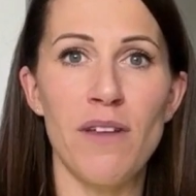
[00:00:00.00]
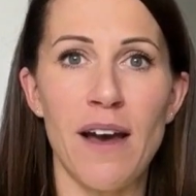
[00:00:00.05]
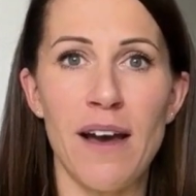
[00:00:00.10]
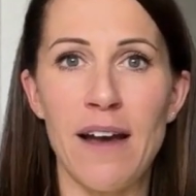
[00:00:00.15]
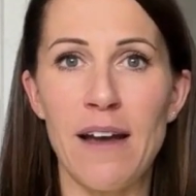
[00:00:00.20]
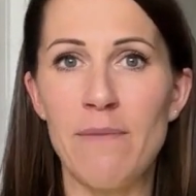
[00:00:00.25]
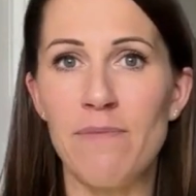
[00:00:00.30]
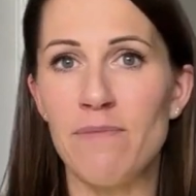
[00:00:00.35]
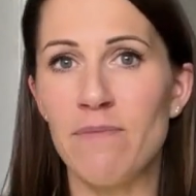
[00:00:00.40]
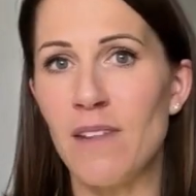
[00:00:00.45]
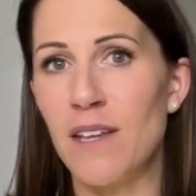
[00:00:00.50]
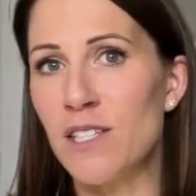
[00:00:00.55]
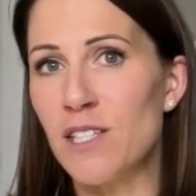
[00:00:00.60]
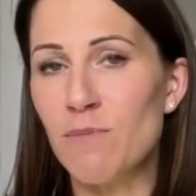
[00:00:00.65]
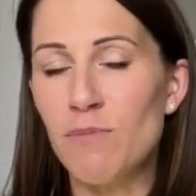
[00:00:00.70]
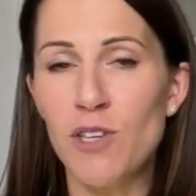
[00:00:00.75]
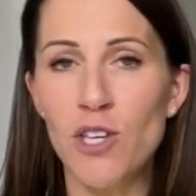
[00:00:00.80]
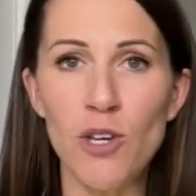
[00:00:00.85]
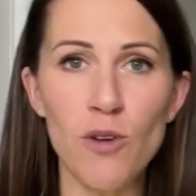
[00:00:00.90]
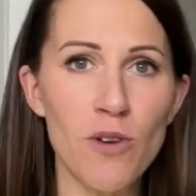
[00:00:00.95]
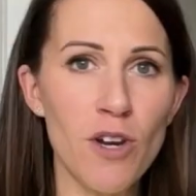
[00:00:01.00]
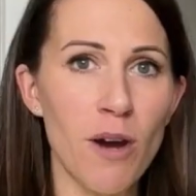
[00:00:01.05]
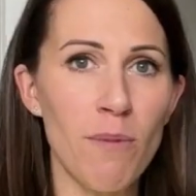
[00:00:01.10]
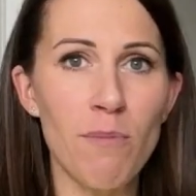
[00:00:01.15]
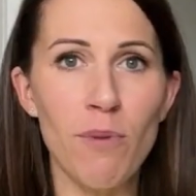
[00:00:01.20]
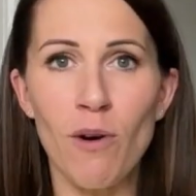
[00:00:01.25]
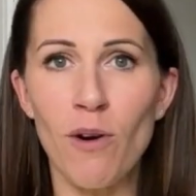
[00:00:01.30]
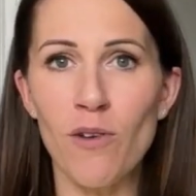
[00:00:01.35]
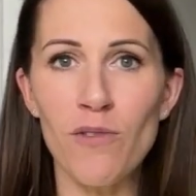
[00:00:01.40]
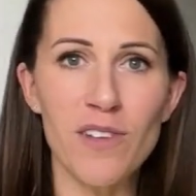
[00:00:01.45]
um, some
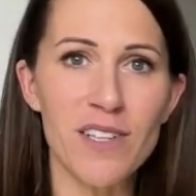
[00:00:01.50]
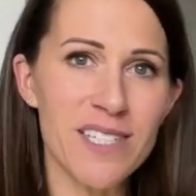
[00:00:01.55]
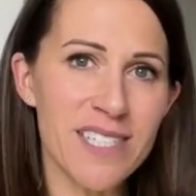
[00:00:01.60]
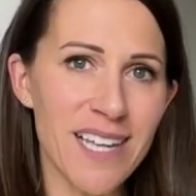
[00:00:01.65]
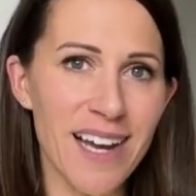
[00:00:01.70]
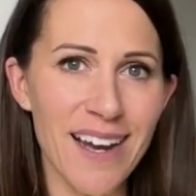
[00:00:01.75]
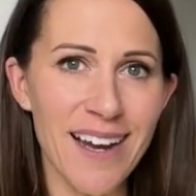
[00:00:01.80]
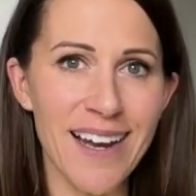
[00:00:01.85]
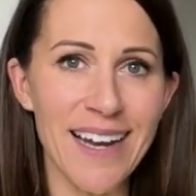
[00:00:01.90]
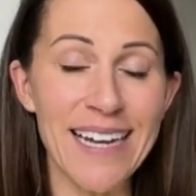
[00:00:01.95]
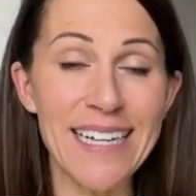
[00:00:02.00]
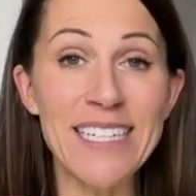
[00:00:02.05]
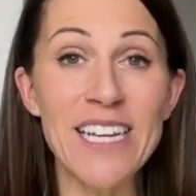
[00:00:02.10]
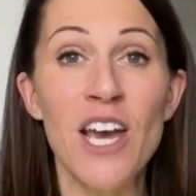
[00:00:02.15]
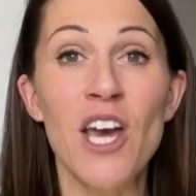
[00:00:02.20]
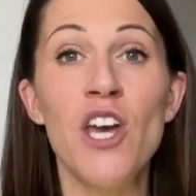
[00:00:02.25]
cucumber on the side.